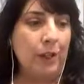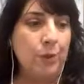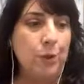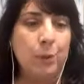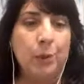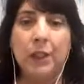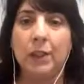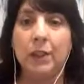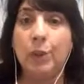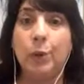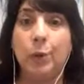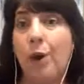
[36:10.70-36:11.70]
out doing,
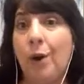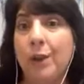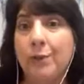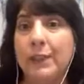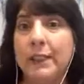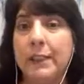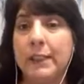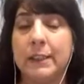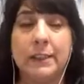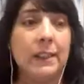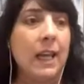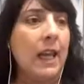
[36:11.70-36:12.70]
card
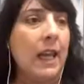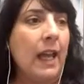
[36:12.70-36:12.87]
readings,